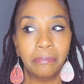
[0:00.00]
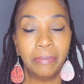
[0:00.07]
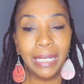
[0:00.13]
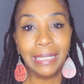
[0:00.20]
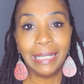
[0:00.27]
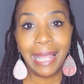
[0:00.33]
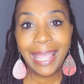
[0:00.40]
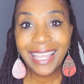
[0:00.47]

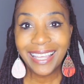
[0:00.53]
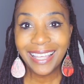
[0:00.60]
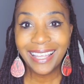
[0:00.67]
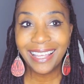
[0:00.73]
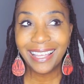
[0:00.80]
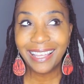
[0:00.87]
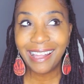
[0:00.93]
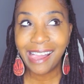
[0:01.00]
Monday,
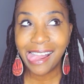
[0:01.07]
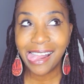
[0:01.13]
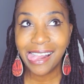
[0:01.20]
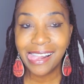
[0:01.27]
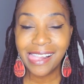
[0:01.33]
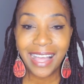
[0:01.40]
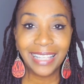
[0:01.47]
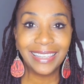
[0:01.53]

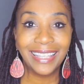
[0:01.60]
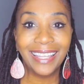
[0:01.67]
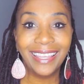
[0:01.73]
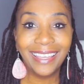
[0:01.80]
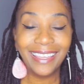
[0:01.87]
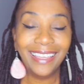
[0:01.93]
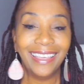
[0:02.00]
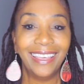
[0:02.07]
I think,
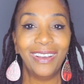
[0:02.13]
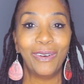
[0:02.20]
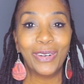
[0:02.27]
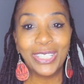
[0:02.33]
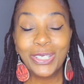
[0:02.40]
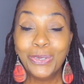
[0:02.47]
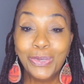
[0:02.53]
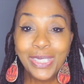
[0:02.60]

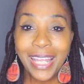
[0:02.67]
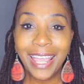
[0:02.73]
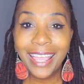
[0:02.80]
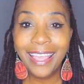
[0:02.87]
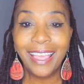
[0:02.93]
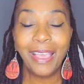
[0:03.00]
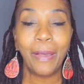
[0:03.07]
or Tuesday.